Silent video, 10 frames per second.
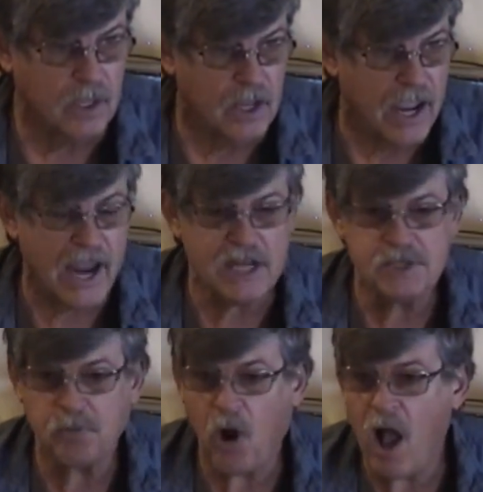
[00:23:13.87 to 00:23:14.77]
And he's
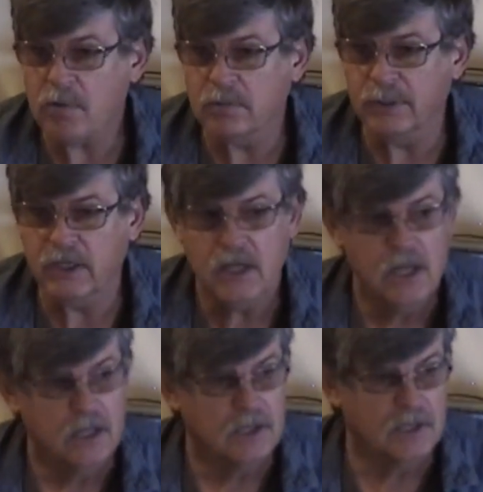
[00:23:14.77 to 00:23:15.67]
probably
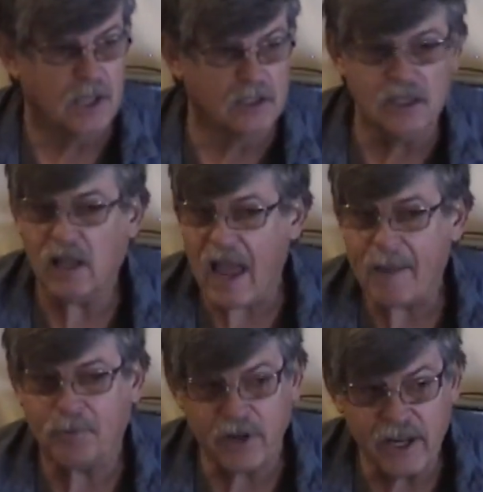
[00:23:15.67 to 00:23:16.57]
a little
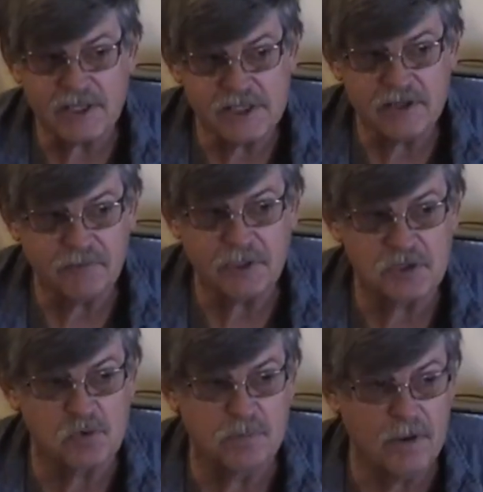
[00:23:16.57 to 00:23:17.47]
apprehensive
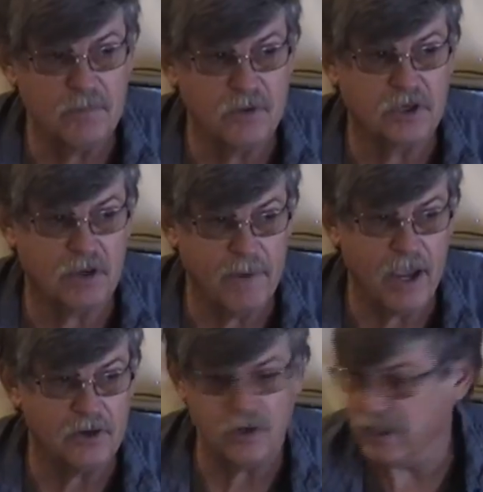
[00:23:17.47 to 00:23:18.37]
because remember the
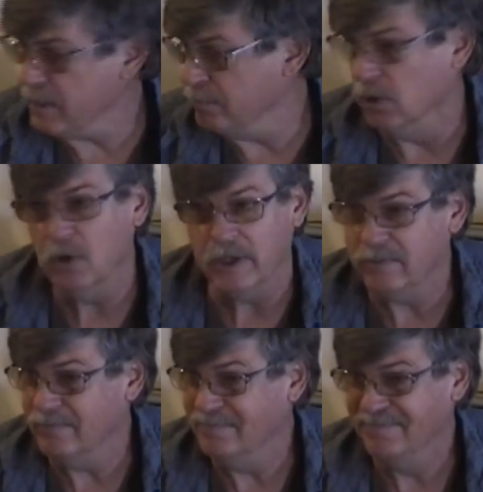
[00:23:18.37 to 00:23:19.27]
commander, he blew it
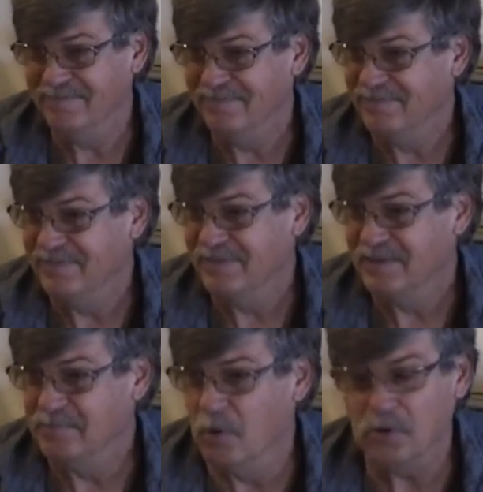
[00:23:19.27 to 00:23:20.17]

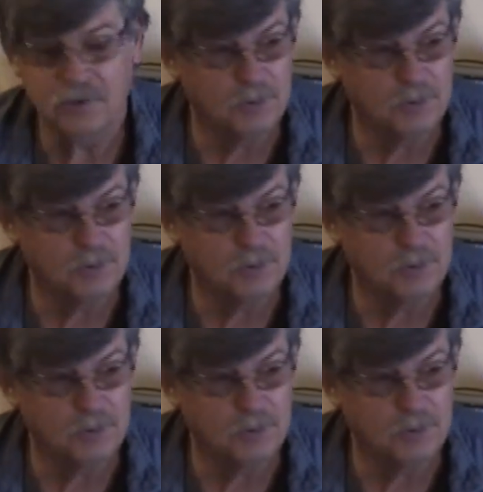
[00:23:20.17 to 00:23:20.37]
multiple